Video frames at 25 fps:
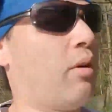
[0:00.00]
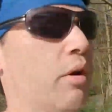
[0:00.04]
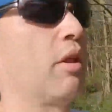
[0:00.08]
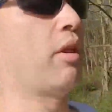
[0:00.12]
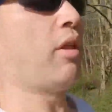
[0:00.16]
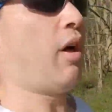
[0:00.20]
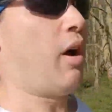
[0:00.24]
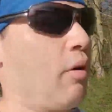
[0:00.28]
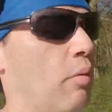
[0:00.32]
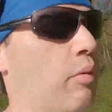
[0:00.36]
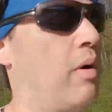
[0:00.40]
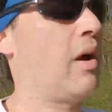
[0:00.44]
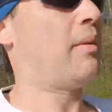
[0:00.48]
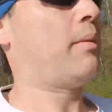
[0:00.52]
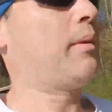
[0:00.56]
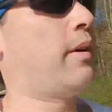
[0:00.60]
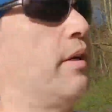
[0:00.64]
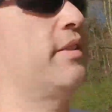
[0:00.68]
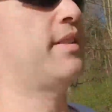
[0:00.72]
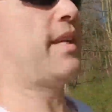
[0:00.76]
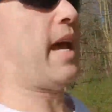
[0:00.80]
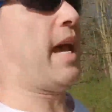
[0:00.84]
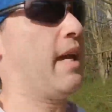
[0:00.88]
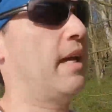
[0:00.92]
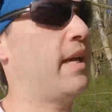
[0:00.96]
going along where I'm
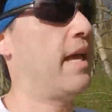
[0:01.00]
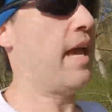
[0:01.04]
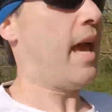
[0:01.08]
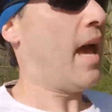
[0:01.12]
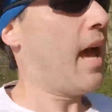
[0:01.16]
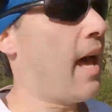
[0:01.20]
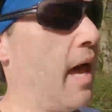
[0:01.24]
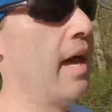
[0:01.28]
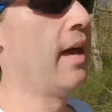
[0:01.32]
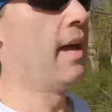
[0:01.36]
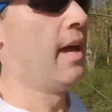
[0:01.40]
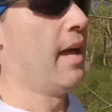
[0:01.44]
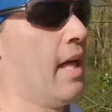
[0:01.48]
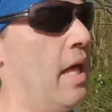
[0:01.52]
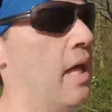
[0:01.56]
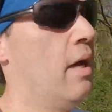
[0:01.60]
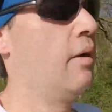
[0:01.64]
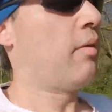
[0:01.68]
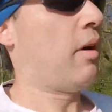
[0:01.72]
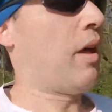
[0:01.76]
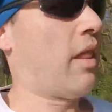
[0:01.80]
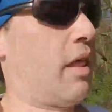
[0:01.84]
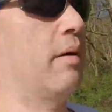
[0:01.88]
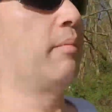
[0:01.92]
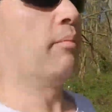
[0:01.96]
at 10k,
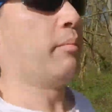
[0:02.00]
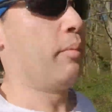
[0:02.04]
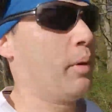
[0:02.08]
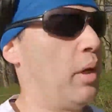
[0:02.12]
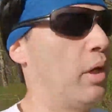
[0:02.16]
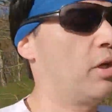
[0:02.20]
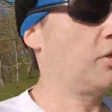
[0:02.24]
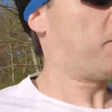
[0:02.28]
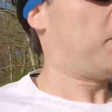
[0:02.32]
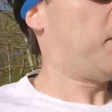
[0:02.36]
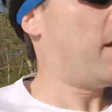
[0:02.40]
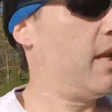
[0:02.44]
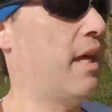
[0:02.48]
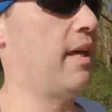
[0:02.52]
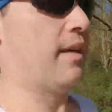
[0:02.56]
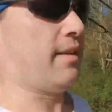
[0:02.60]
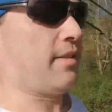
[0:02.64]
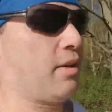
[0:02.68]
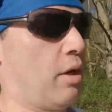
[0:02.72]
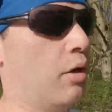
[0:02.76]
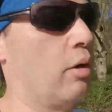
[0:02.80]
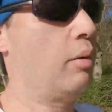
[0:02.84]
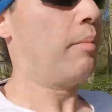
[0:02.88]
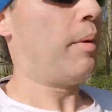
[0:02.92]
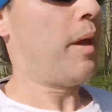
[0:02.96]
whether I'm plus
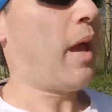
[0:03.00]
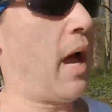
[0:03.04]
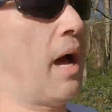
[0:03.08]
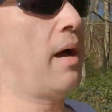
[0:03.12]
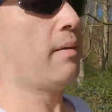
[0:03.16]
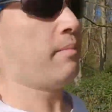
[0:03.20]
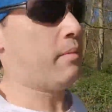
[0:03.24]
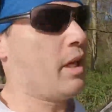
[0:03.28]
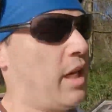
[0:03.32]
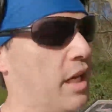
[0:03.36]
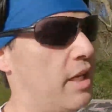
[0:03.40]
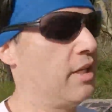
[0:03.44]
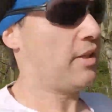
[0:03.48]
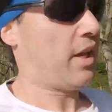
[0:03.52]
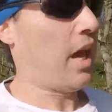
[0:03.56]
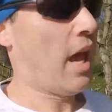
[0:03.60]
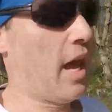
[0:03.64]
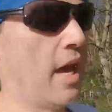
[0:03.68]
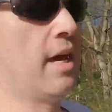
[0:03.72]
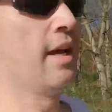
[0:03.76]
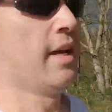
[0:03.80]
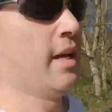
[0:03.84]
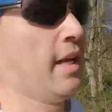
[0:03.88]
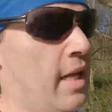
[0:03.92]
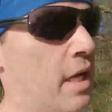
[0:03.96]
minutes or behind minutes
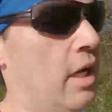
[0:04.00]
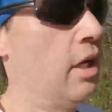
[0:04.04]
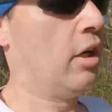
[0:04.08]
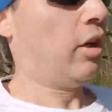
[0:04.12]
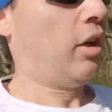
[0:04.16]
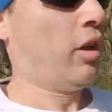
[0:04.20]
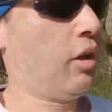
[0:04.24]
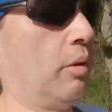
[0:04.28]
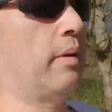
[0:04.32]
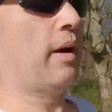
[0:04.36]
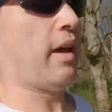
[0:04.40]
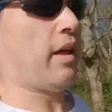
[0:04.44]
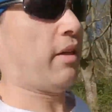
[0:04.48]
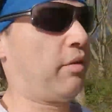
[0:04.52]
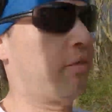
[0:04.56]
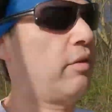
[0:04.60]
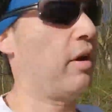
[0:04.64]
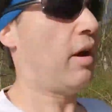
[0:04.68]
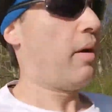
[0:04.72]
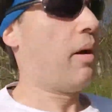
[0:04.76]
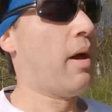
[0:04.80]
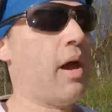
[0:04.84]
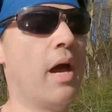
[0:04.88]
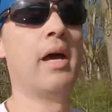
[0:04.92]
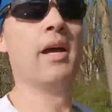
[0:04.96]
all the way
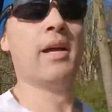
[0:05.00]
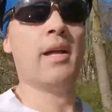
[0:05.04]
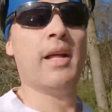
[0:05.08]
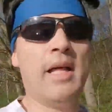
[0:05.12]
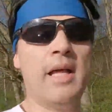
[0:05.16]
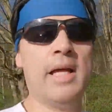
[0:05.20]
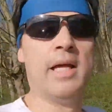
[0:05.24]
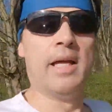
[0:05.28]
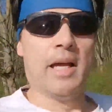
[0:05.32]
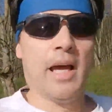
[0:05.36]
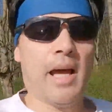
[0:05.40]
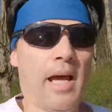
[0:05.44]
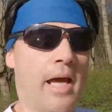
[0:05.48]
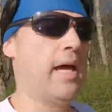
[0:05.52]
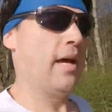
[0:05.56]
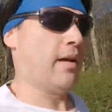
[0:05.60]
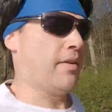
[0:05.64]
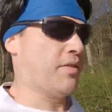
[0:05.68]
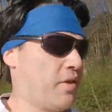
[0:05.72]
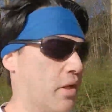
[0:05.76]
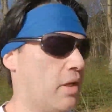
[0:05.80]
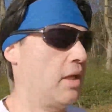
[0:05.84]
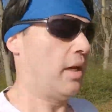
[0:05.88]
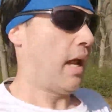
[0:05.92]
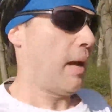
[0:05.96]
through.
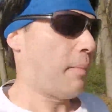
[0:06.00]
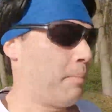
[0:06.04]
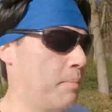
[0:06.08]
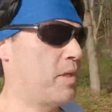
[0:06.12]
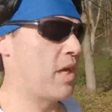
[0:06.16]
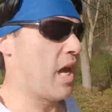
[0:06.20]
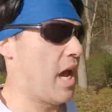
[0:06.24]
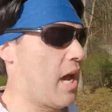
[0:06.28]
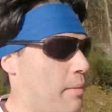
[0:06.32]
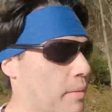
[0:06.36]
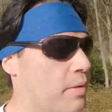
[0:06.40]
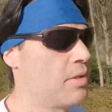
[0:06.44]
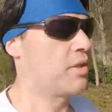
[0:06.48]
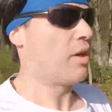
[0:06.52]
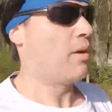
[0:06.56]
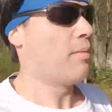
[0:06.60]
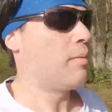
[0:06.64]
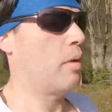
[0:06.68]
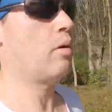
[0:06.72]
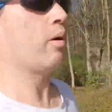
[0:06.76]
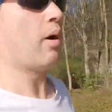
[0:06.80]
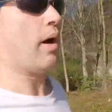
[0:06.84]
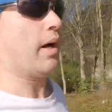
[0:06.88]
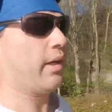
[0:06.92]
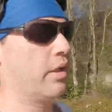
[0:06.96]
So lap time is going
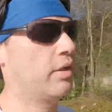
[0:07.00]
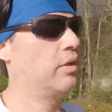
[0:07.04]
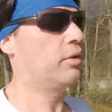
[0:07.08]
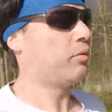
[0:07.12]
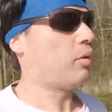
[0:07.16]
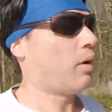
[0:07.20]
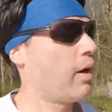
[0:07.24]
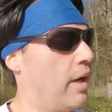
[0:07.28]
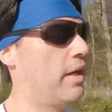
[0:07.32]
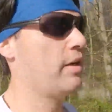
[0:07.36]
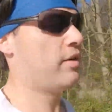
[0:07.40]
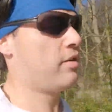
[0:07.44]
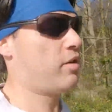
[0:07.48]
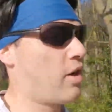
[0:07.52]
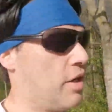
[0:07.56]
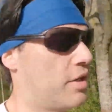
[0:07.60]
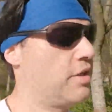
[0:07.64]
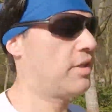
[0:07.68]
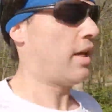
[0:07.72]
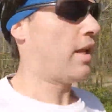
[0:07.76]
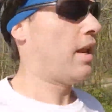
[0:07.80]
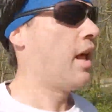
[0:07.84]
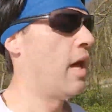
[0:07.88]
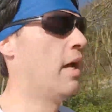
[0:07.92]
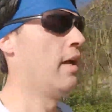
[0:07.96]
to be quite good, quite
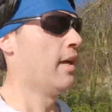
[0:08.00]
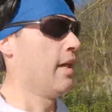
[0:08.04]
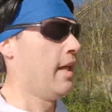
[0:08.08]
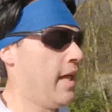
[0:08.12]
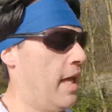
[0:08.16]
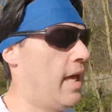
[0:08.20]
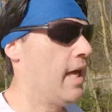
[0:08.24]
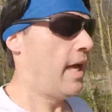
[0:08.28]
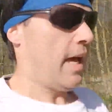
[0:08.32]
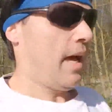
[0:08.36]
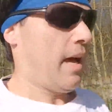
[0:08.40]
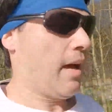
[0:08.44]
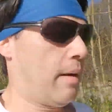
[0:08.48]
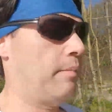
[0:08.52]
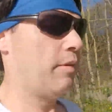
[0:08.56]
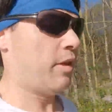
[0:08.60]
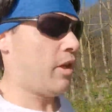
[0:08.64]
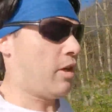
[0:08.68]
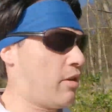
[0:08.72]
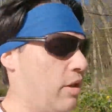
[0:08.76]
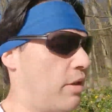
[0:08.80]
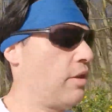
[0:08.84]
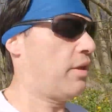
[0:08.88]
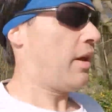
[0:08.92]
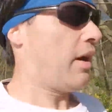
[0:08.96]
interesting.
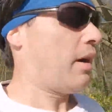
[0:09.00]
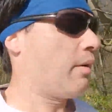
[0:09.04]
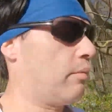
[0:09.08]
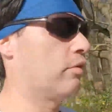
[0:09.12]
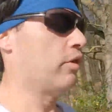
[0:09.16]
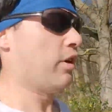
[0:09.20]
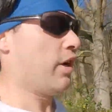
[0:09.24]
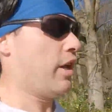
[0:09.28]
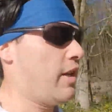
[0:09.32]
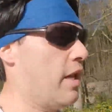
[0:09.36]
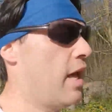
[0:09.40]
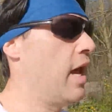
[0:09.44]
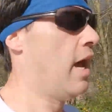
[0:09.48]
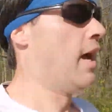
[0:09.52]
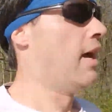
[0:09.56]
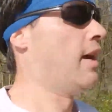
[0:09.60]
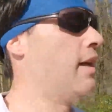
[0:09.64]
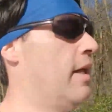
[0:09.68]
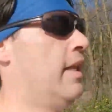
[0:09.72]
The other thing I'm running